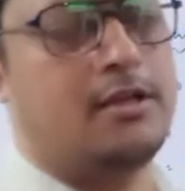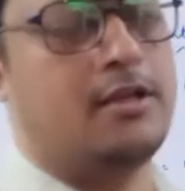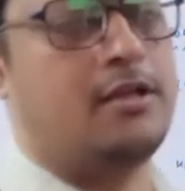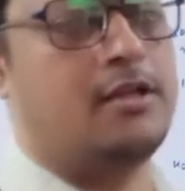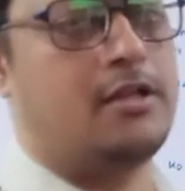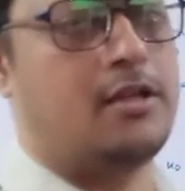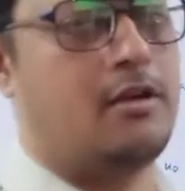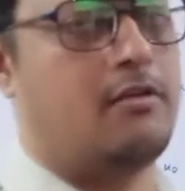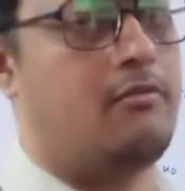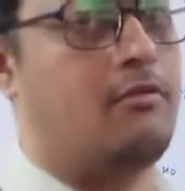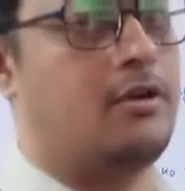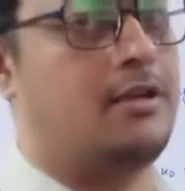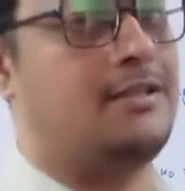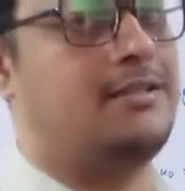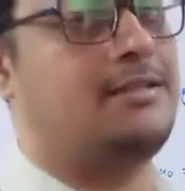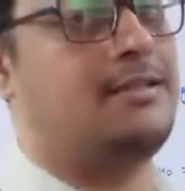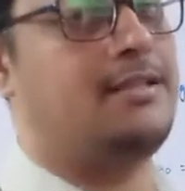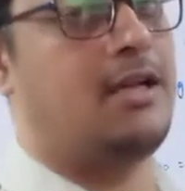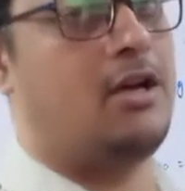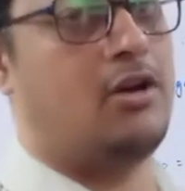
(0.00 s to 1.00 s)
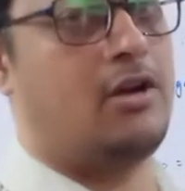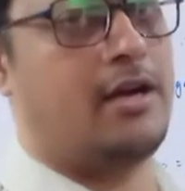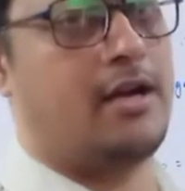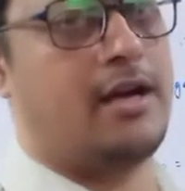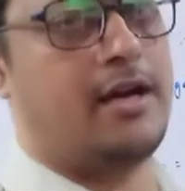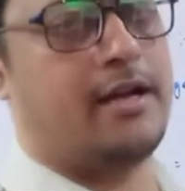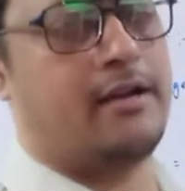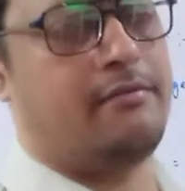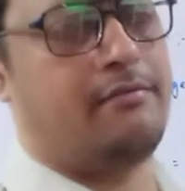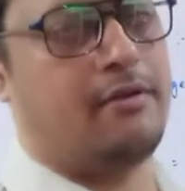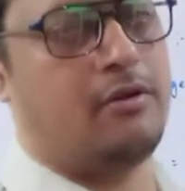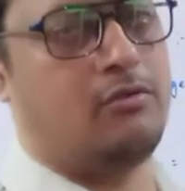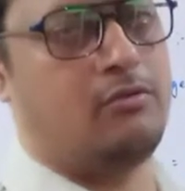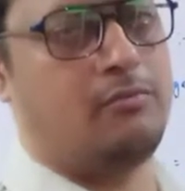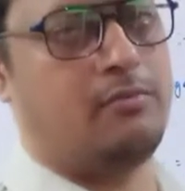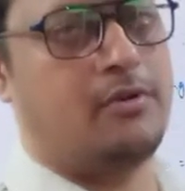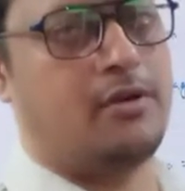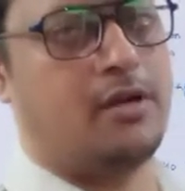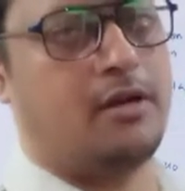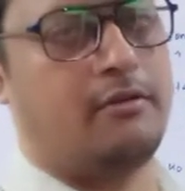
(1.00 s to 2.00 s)
Now what is the RF
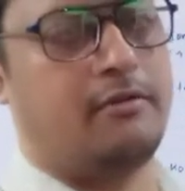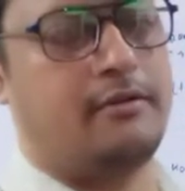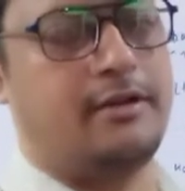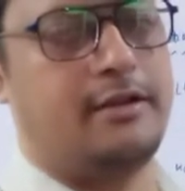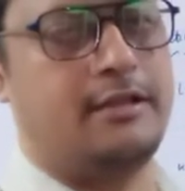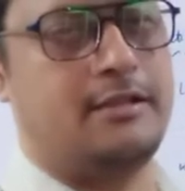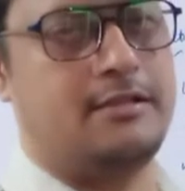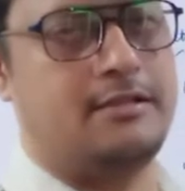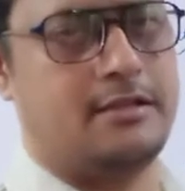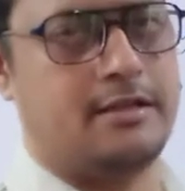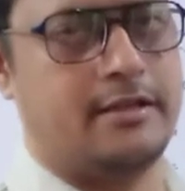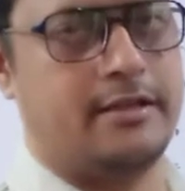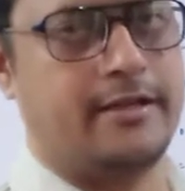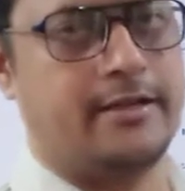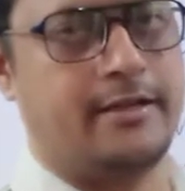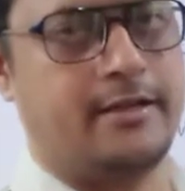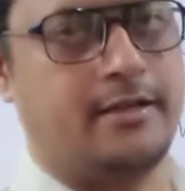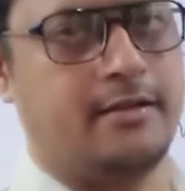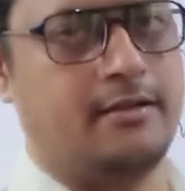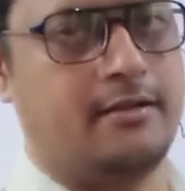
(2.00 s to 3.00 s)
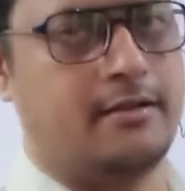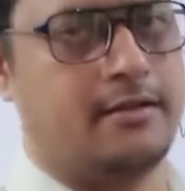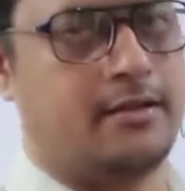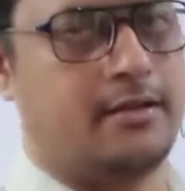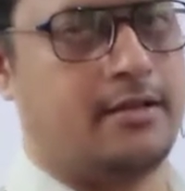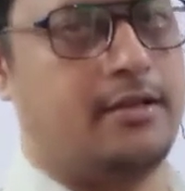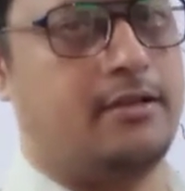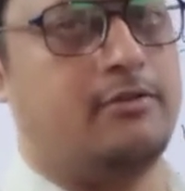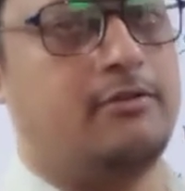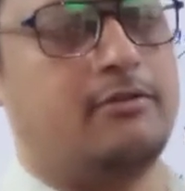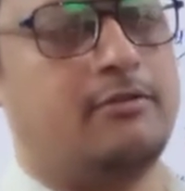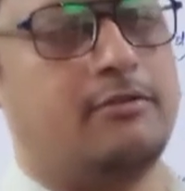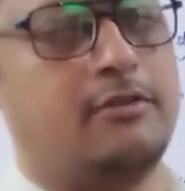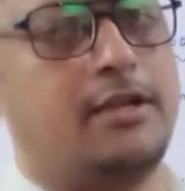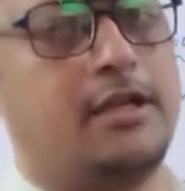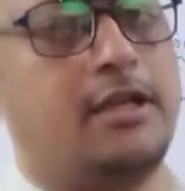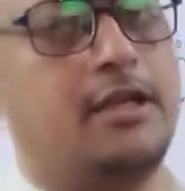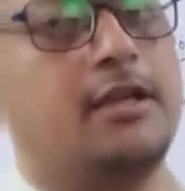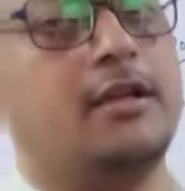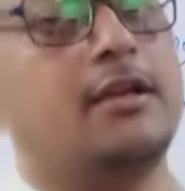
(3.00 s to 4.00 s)
output, how it is generated? Due to
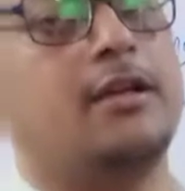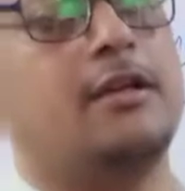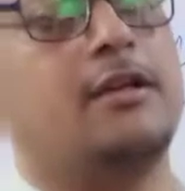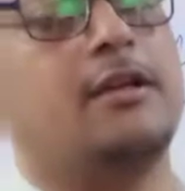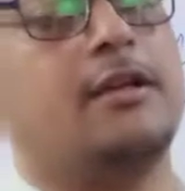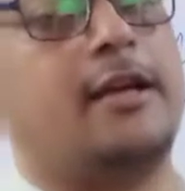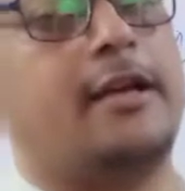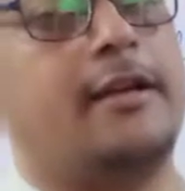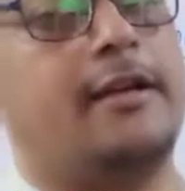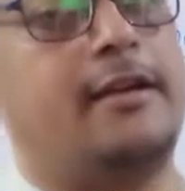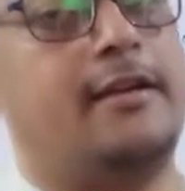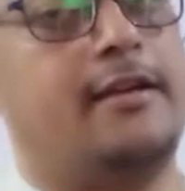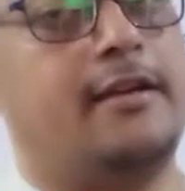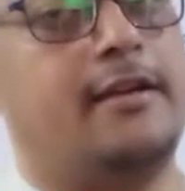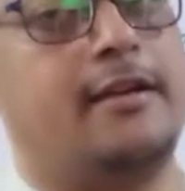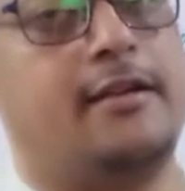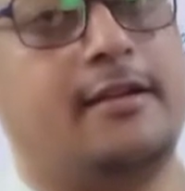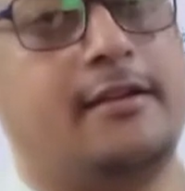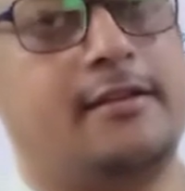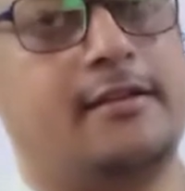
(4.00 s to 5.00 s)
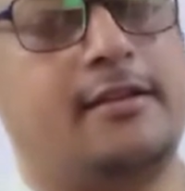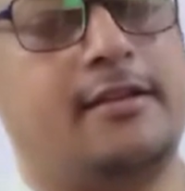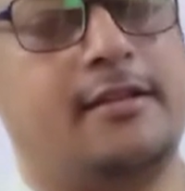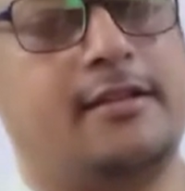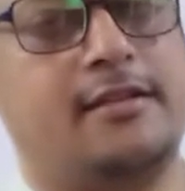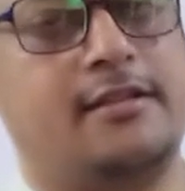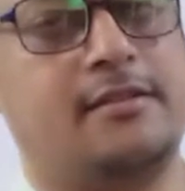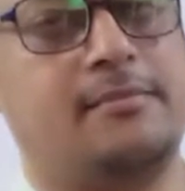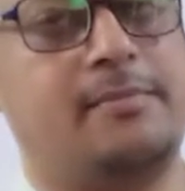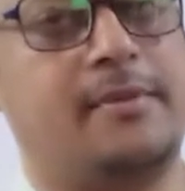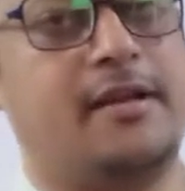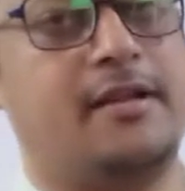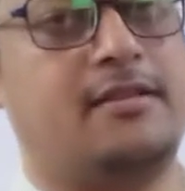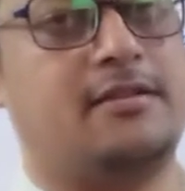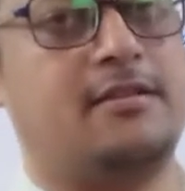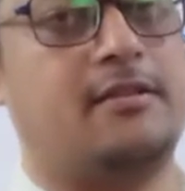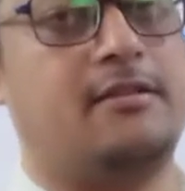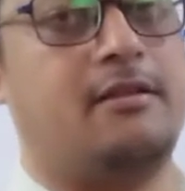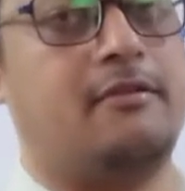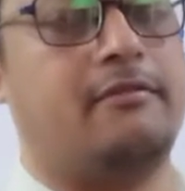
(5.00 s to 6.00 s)
the kinetic energy
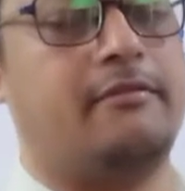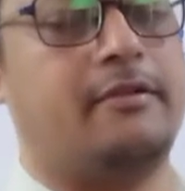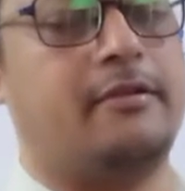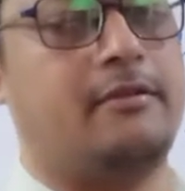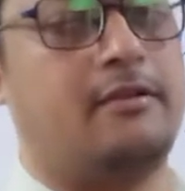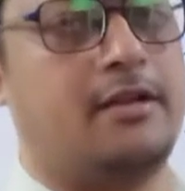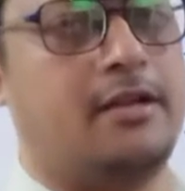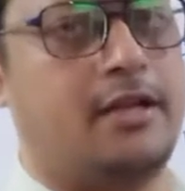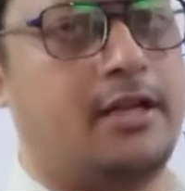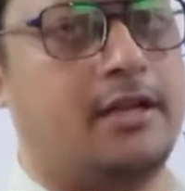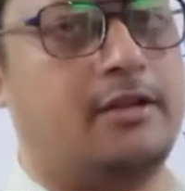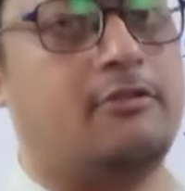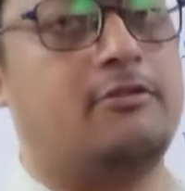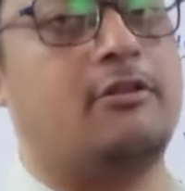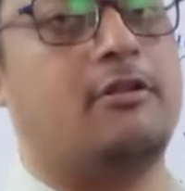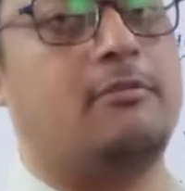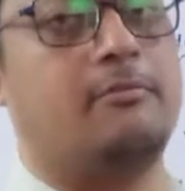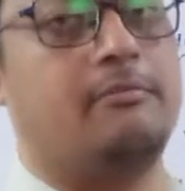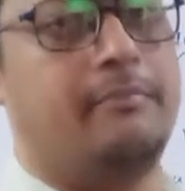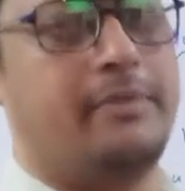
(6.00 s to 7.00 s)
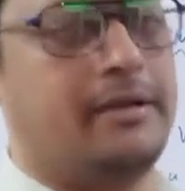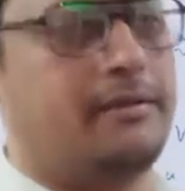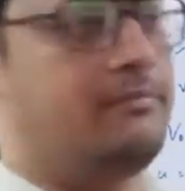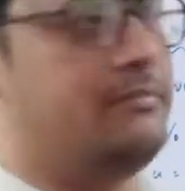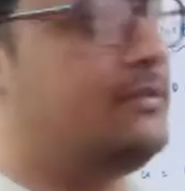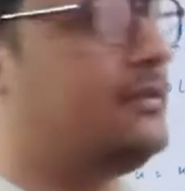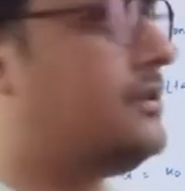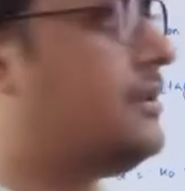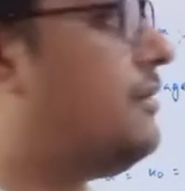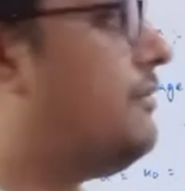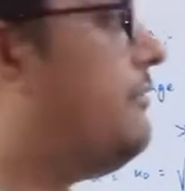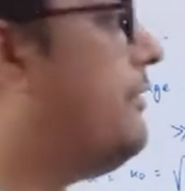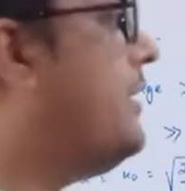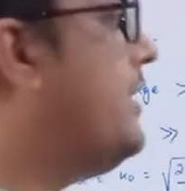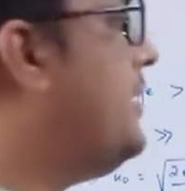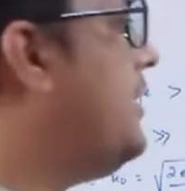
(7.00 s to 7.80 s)
dissipation of an electron beams when it